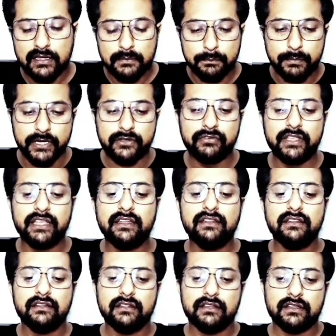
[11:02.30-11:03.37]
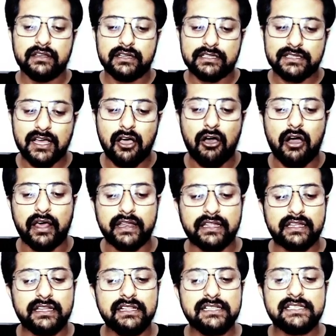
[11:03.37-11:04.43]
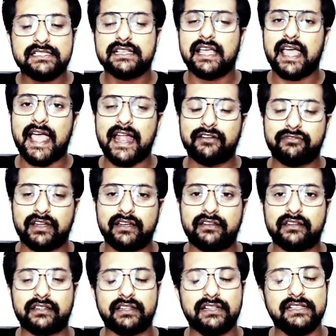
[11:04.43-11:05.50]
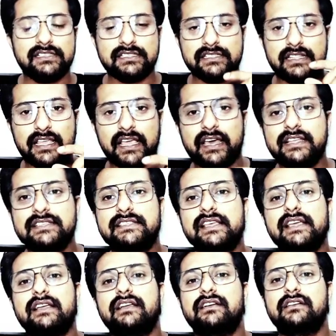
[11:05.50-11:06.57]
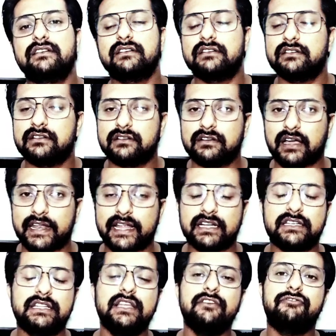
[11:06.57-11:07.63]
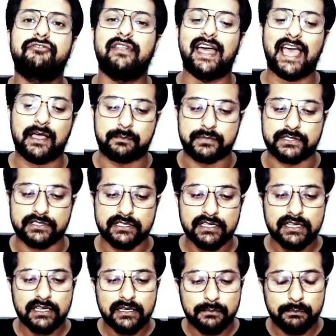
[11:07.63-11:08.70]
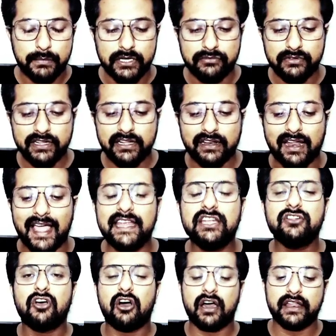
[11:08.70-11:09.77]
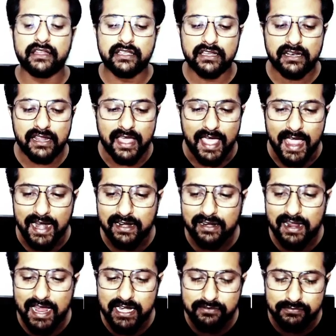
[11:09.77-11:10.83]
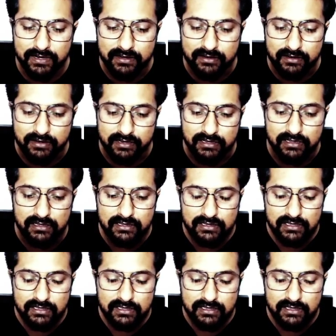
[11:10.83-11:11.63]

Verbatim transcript: Between the auricles and ventricles there is a connecting flaps. Between right auricle and right ventricle